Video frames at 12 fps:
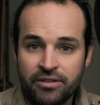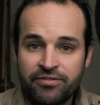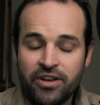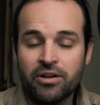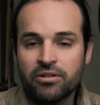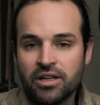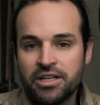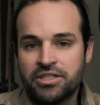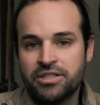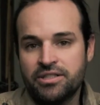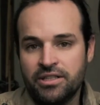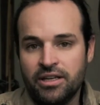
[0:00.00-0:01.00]
the federal
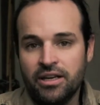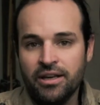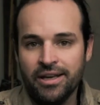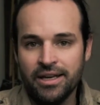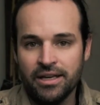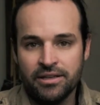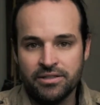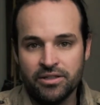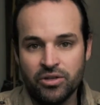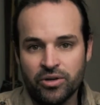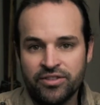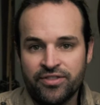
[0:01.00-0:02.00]
agency is the
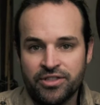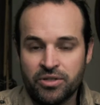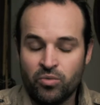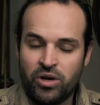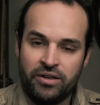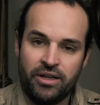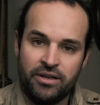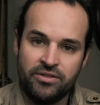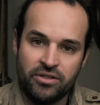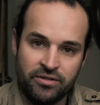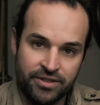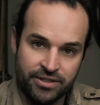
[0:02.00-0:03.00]
U.S. Fish and Wildlife
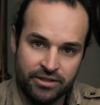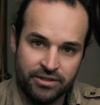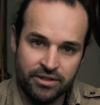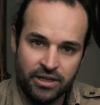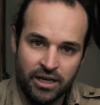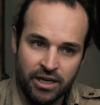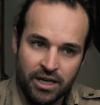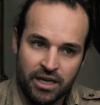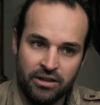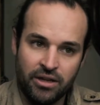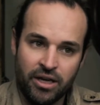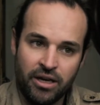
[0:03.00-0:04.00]
Services,
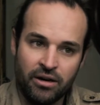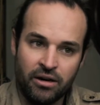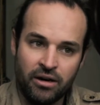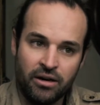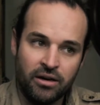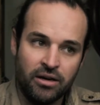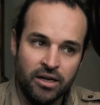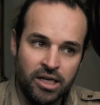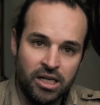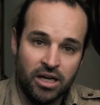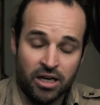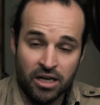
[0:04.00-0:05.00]
and they are
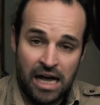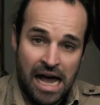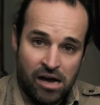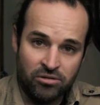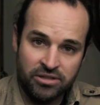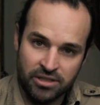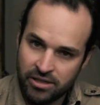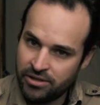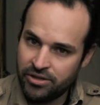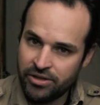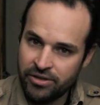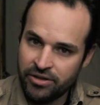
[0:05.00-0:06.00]
housed
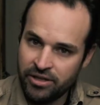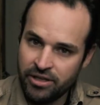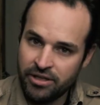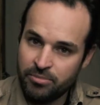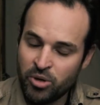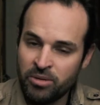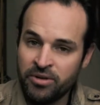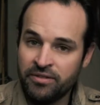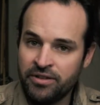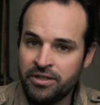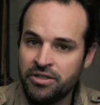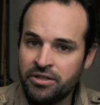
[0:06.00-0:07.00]
under the Department of
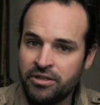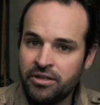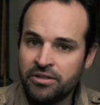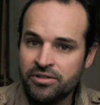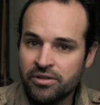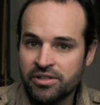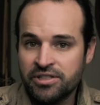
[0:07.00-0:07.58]
Interior. So the